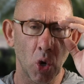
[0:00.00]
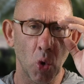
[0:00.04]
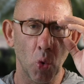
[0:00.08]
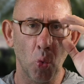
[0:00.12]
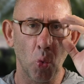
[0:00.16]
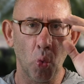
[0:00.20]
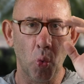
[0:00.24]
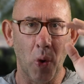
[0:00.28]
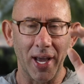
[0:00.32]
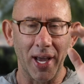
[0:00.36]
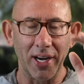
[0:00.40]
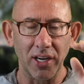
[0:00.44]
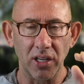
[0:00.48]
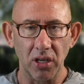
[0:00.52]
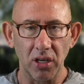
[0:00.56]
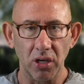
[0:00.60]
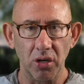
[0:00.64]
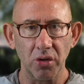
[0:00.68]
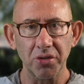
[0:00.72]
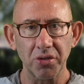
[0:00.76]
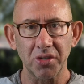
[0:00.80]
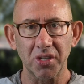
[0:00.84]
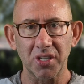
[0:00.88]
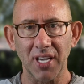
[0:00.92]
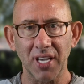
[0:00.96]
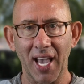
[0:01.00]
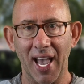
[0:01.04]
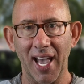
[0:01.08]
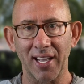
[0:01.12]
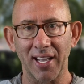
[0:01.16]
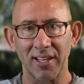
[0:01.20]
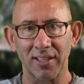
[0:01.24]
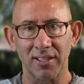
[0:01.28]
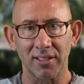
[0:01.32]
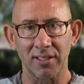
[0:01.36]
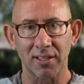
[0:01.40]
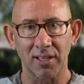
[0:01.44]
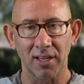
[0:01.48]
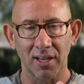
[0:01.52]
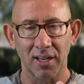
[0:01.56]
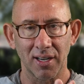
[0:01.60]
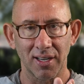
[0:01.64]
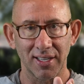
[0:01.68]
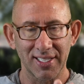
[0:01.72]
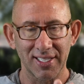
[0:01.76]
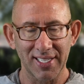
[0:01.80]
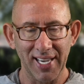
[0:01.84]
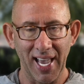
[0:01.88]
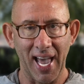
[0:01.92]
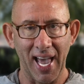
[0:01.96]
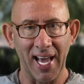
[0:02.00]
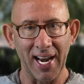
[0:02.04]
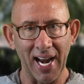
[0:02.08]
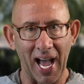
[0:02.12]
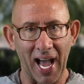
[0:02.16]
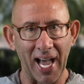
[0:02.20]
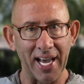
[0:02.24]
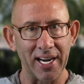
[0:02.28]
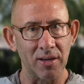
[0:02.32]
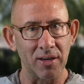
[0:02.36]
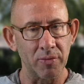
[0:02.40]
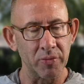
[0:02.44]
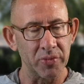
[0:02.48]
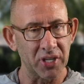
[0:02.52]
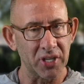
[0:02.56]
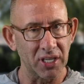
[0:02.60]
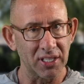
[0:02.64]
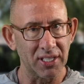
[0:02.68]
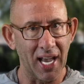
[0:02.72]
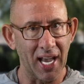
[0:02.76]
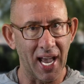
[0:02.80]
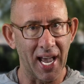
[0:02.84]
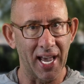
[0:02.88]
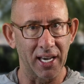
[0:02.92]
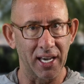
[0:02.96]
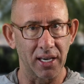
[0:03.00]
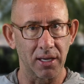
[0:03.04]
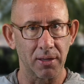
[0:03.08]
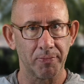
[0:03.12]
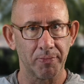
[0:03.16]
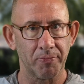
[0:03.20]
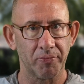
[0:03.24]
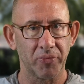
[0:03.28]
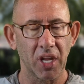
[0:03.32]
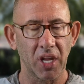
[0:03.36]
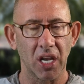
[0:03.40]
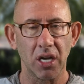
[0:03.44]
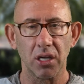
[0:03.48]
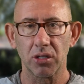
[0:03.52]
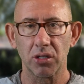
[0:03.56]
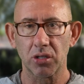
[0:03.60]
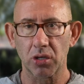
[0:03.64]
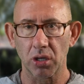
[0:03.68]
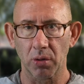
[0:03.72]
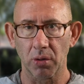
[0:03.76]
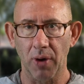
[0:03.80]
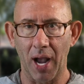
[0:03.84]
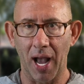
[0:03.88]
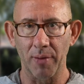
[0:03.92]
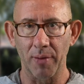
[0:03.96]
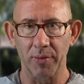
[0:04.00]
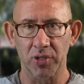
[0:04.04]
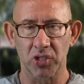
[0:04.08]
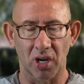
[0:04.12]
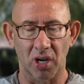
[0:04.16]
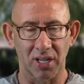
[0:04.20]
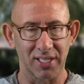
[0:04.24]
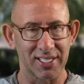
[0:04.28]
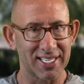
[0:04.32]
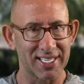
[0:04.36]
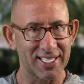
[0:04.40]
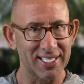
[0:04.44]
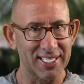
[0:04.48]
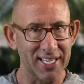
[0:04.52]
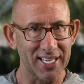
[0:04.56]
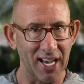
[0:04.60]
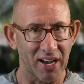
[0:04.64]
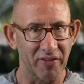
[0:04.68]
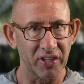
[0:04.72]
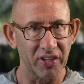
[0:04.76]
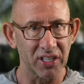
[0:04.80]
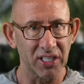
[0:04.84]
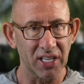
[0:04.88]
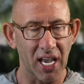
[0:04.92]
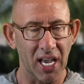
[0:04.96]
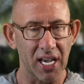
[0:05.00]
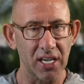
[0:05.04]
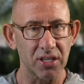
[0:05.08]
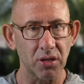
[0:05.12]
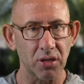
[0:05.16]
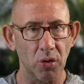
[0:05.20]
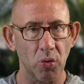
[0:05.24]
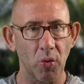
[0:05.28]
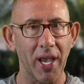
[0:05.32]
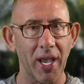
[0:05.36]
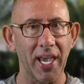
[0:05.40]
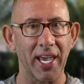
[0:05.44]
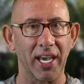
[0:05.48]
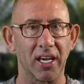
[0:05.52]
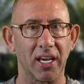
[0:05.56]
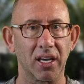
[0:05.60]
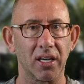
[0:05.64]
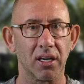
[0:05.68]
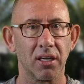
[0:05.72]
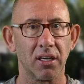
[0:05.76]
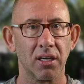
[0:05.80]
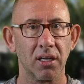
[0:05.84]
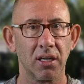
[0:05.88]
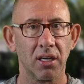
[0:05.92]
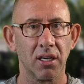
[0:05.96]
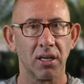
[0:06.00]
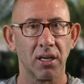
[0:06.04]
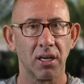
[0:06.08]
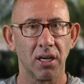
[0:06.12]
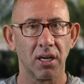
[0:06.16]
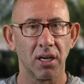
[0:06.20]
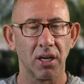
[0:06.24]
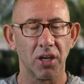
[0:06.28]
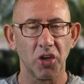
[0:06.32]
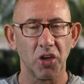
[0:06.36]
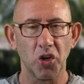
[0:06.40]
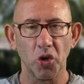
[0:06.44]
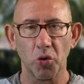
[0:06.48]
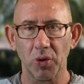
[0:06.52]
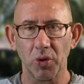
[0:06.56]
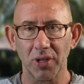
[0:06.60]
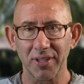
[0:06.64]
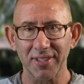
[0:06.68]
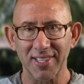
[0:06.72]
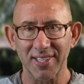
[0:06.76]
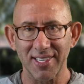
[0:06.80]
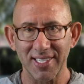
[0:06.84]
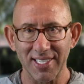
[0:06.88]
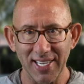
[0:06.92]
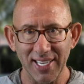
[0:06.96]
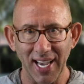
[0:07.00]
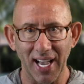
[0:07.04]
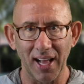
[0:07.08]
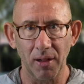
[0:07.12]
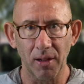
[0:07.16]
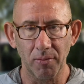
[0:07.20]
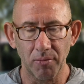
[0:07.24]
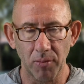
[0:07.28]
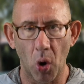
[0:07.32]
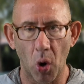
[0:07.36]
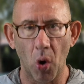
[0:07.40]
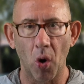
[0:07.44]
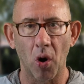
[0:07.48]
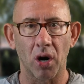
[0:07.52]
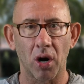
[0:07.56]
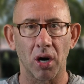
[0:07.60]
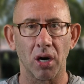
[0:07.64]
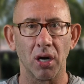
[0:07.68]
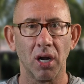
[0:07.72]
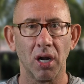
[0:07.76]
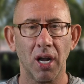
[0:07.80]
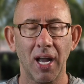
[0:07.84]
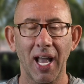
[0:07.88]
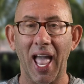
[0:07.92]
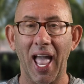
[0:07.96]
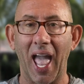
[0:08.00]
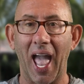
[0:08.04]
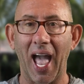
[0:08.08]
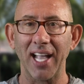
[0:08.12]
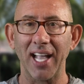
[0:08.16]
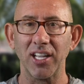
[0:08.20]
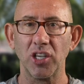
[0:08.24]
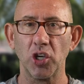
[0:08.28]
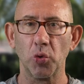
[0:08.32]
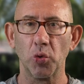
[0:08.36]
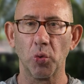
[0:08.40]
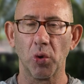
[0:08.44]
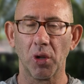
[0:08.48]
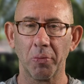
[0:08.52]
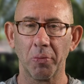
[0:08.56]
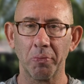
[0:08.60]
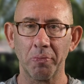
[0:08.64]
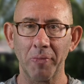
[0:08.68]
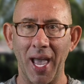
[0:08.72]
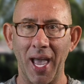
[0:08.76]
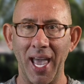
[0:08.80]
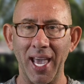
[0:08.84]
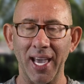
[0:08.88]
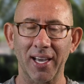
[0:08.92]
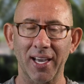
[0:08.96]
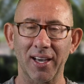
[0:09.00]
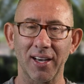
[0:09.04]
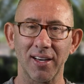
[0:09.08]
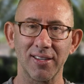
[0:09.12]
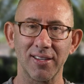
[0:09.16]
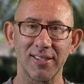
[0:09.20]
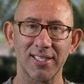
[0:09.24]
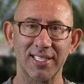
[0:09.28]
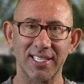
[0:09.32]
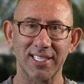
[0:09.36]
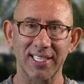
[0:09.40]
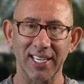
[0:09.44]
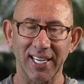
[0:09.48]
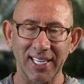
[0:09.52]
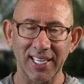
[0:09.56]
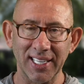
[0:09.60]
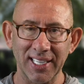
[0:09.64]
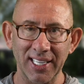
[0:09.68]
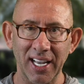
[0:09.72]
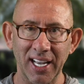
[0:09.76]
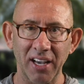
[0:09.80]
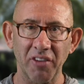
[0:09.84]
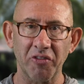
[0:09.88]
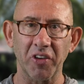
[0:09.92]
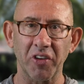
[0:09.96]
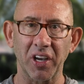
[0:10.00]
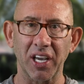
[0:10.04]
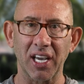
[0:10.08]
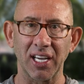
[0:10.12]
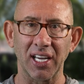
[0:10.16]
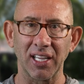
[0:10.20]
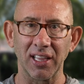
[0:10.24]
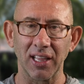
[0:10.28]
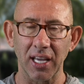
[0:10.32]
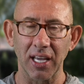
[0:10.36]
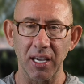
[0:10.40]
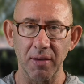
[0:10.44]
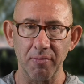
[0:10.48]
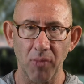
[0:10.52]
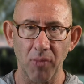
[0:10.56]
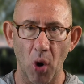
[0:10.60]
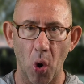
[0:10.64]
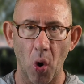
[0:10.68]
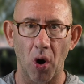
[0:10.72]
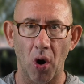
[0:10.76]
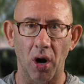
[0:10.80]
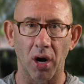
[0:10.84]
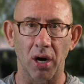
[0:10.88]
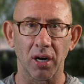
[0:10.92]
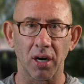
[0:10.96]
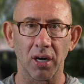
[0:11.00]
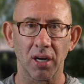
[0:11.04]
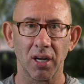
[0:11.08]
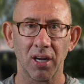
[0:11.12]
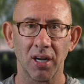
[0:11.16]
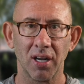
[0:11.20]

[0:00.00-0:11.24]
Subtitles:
When you send 10 items a day to Amazon 7 days a week, you will sell more and you will make significantly more